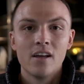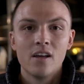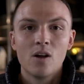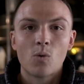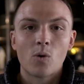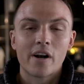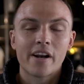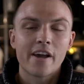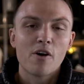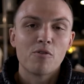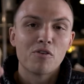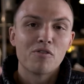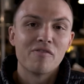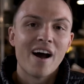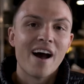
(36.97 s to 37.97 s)
We're going to go
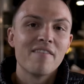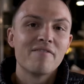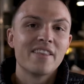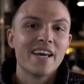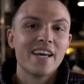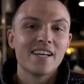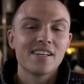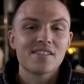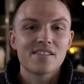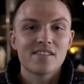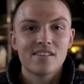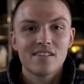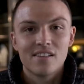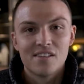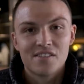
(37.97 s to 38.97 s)
over 5 things.
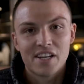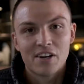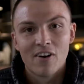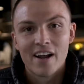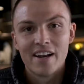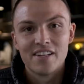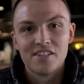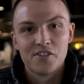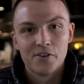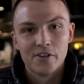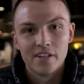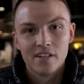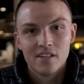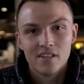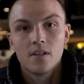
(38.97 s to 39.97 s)
Let's get right into
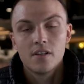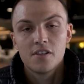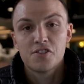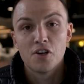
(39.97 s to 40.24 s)
it.